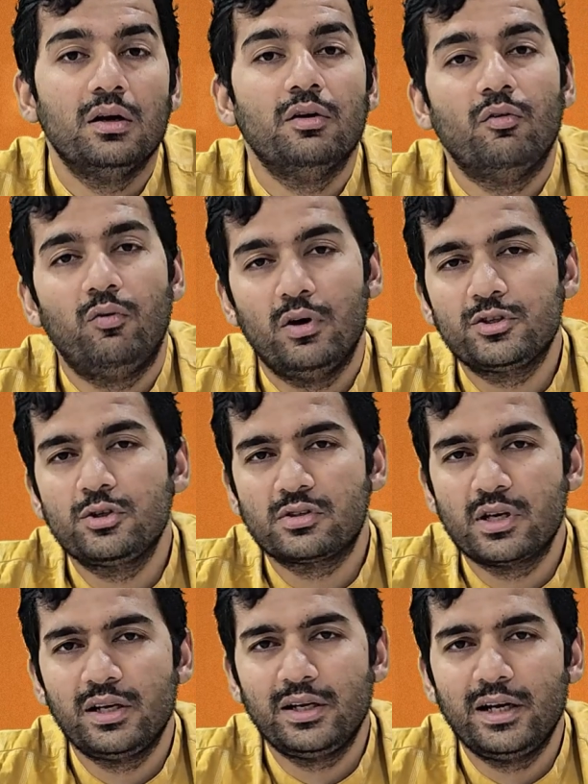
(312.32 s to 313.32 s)
Once you
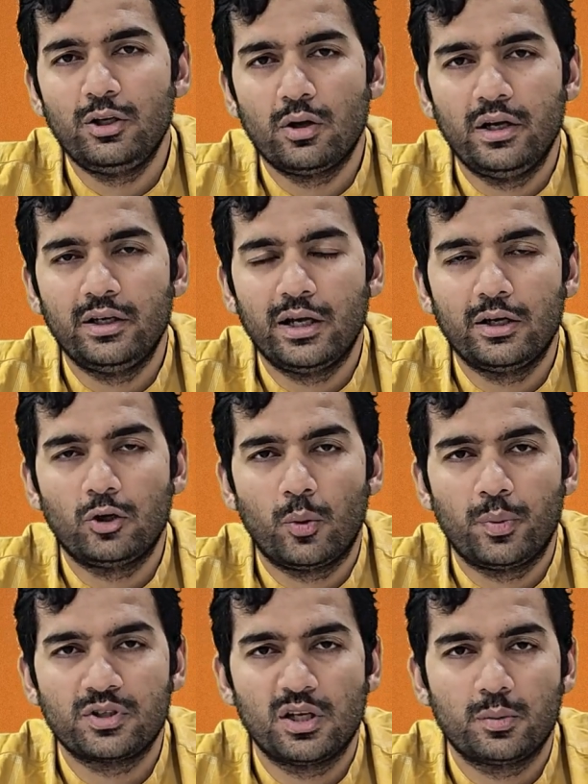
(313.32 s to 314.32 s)
segregate your entire
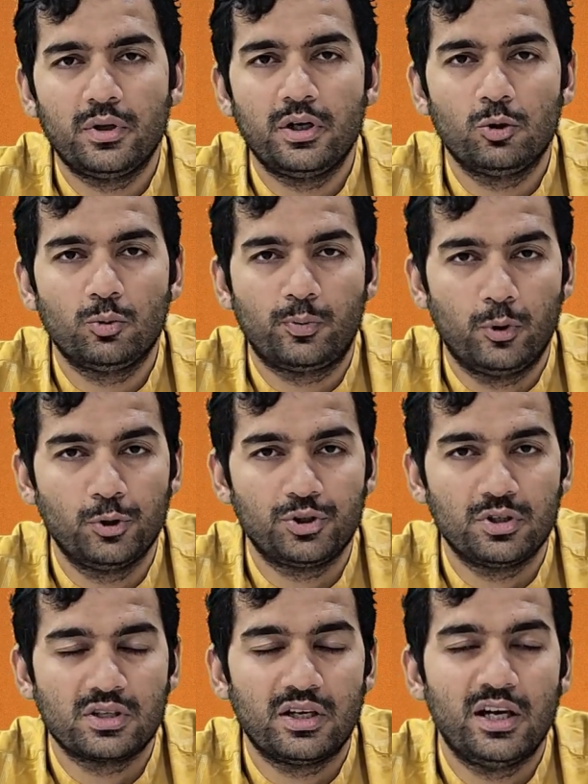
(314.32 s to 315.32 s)
topic statement into
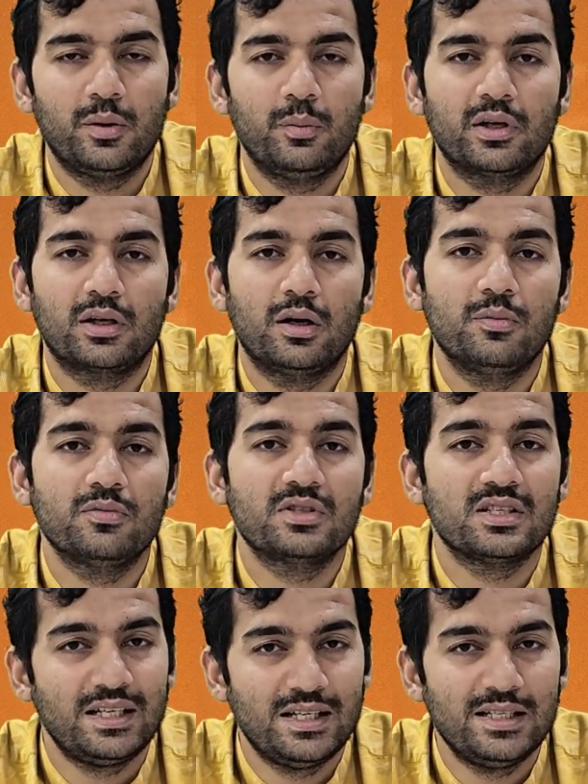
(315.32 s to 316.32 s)
portions, it becomes
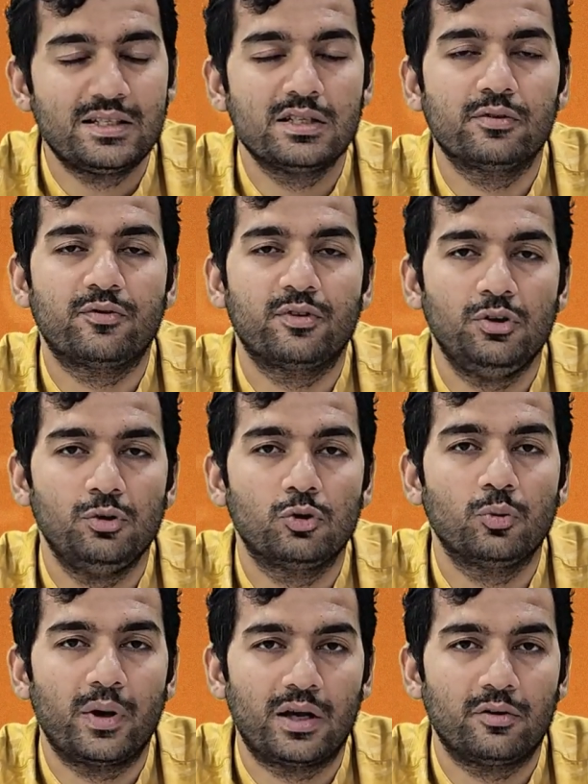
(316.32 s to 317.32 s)
easier for you to
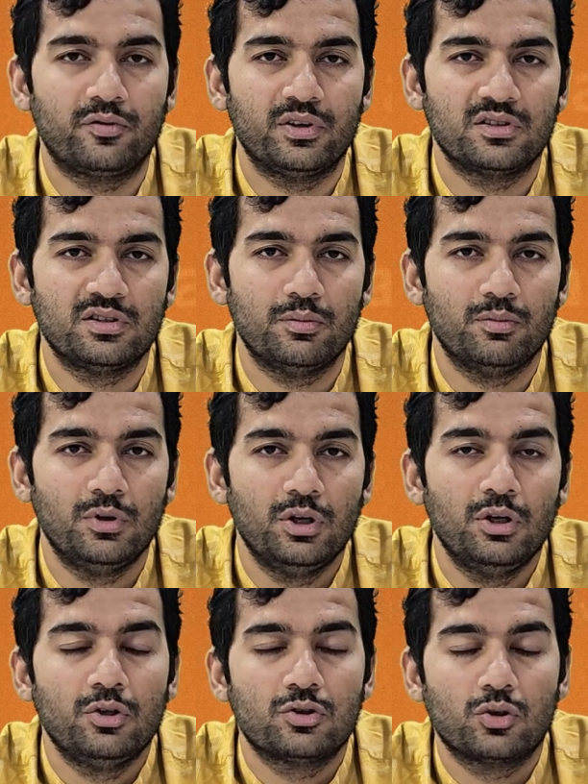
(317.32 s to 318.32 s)
paraphrase them.
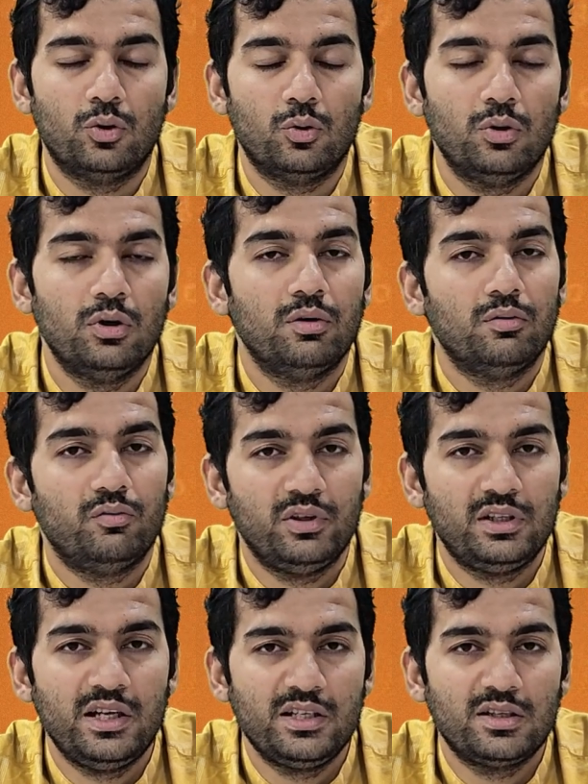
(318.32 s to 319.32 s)
So,
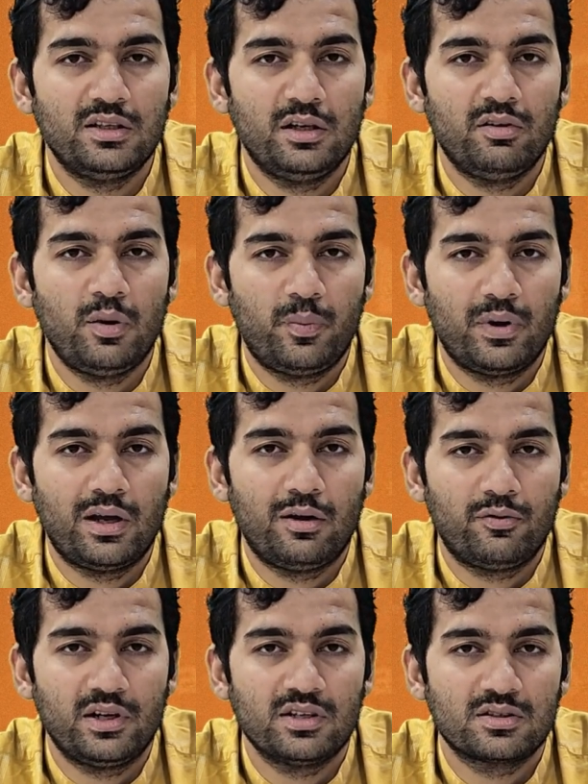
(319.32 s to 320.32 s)
with each and every
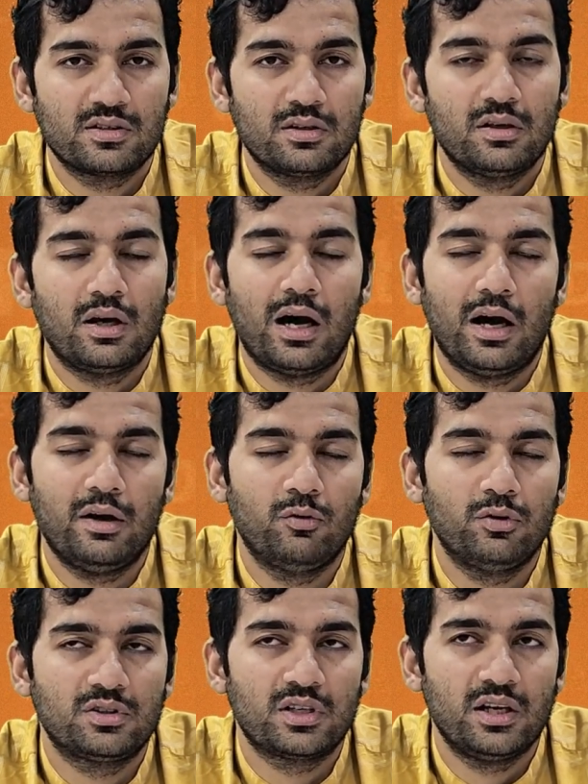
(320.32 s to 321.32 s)
paraphrase, I
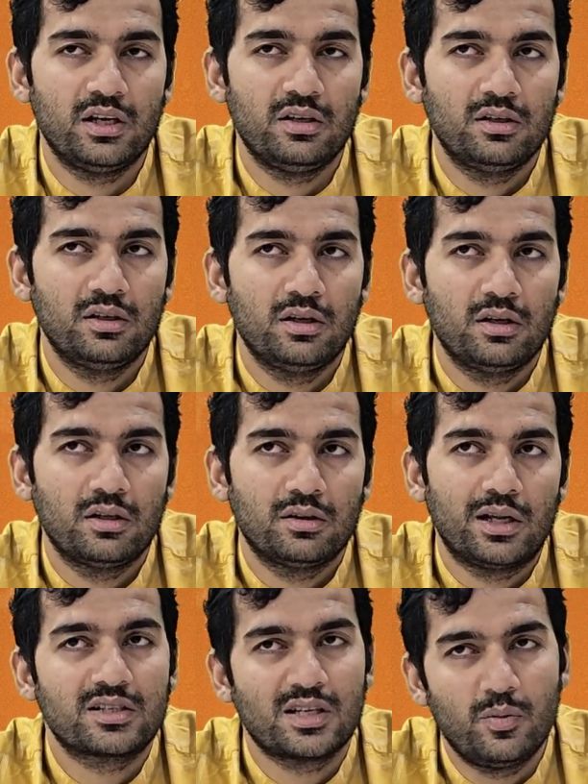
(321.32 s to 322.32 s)
would say
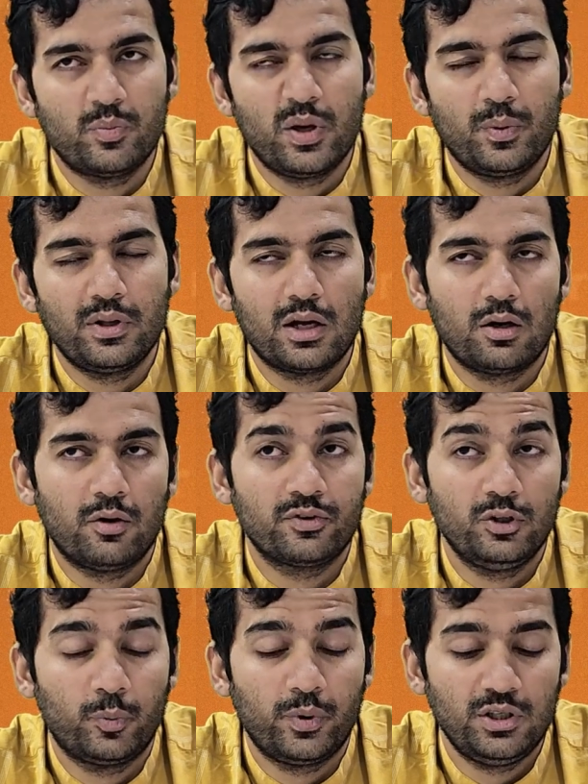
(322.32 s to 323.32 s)
that some people are of
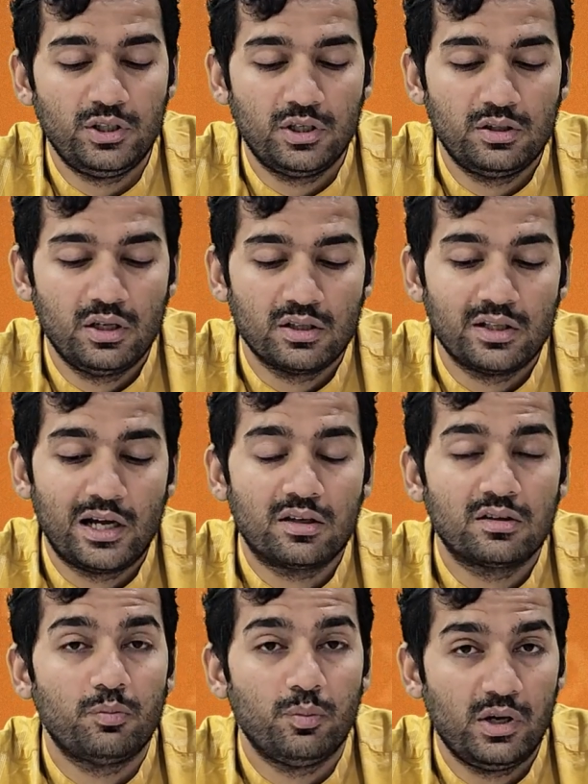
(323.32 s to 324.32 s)
the opinion
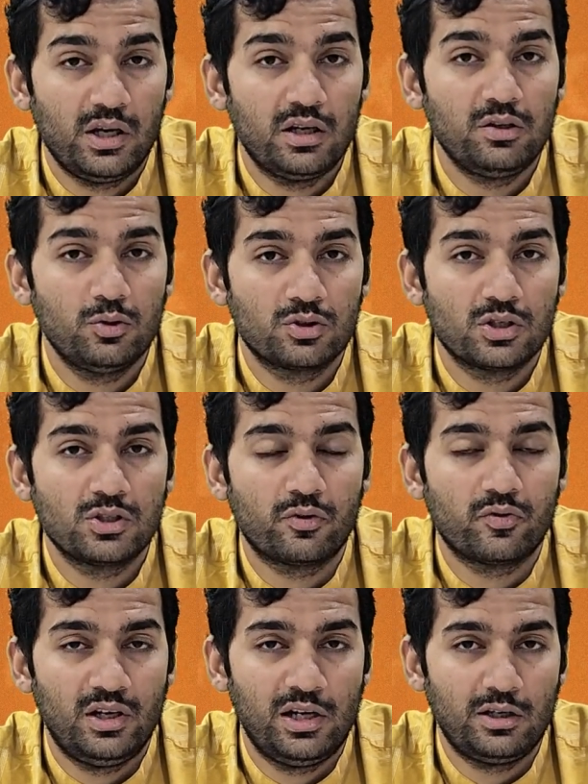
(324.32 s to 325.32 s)
that mere usage
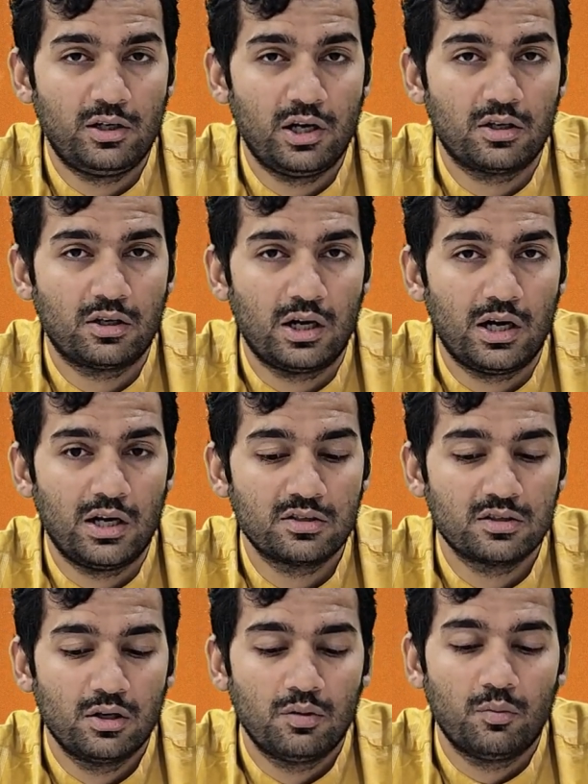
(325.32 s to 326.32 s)
of electric cars
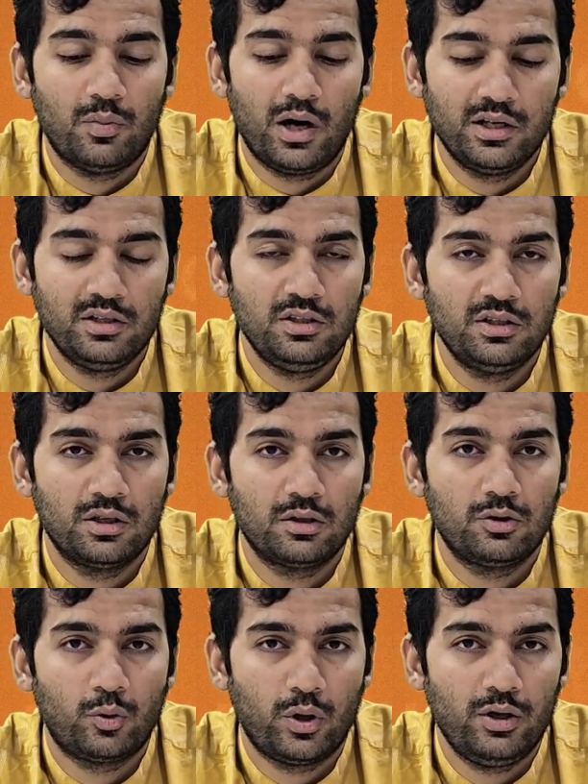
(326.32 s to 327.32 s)
by the
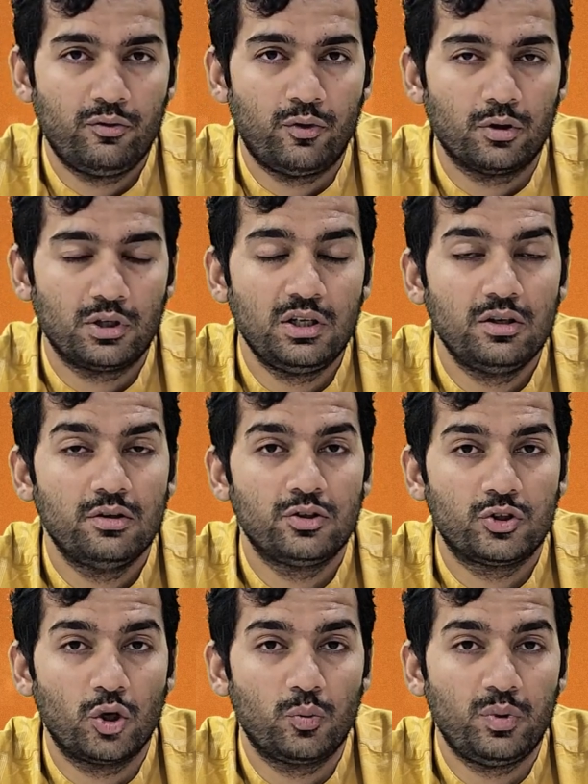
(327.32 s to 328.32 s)
year 2040
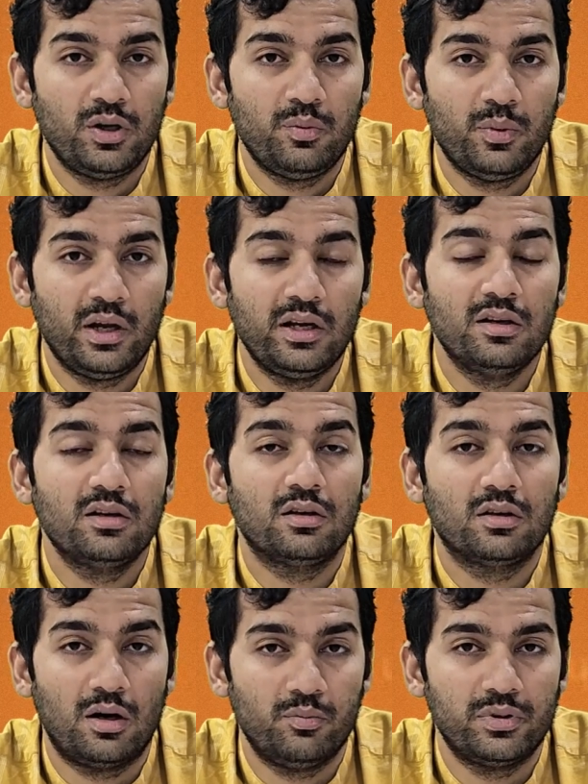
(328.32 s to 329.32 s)
should be made
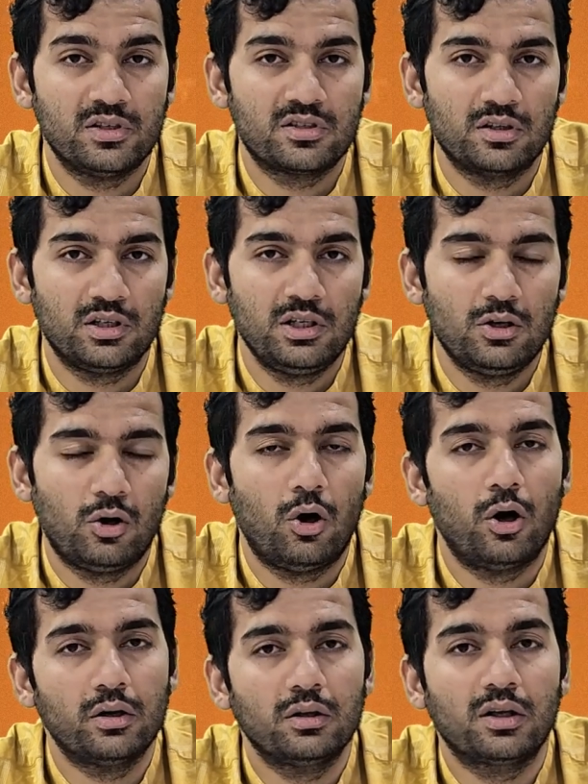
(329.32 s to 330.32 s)
compulsory
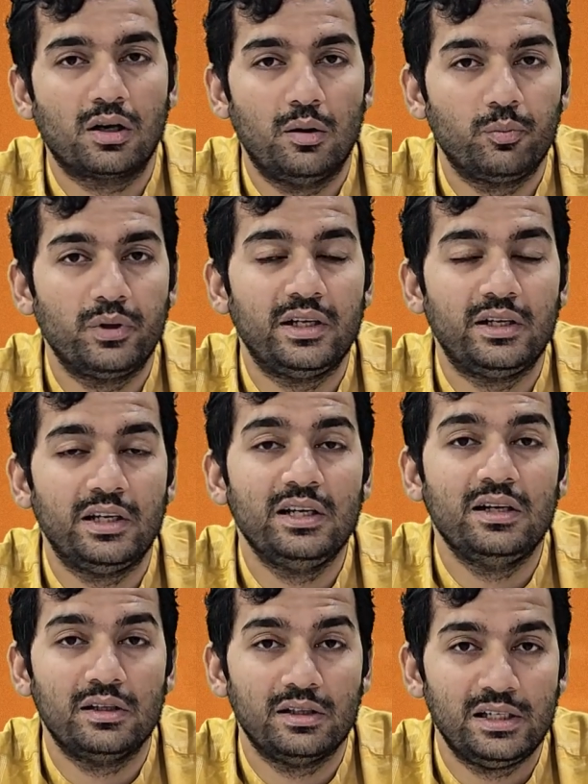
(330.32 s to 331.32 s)
or completely
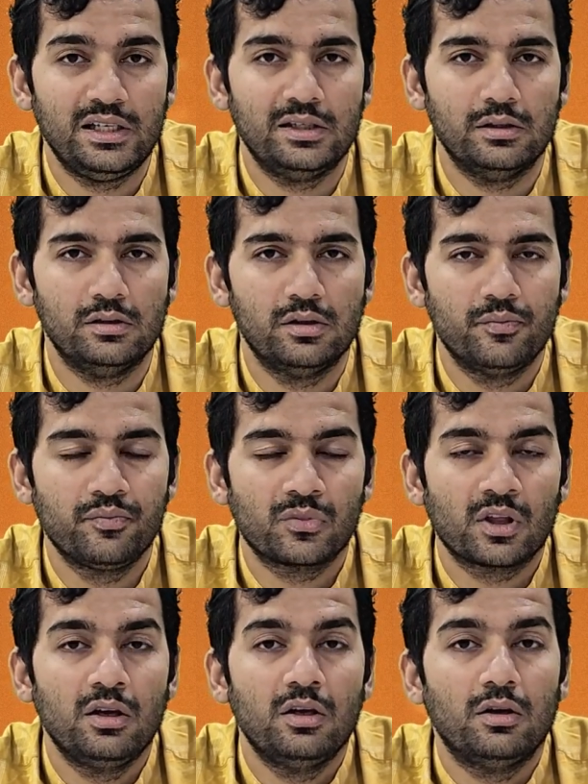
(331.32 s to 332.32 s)
legal.
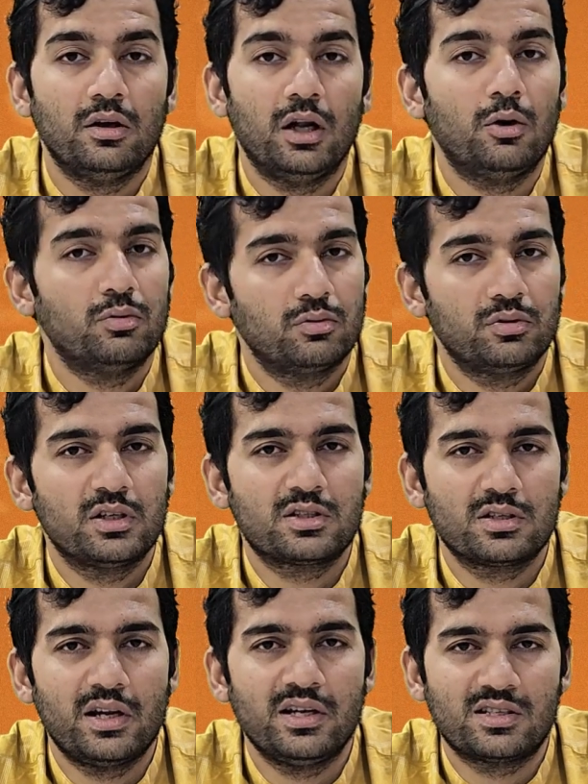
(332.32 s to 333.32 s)
Now, this
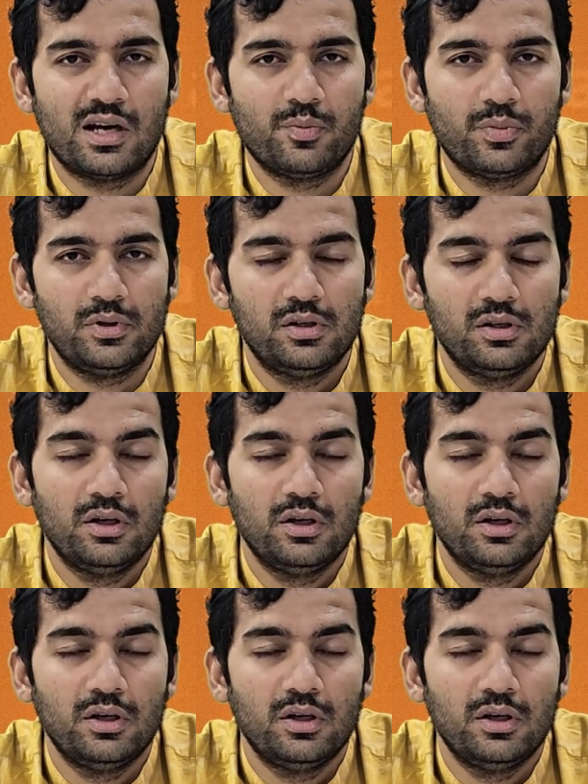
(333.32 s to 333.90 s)
is an example.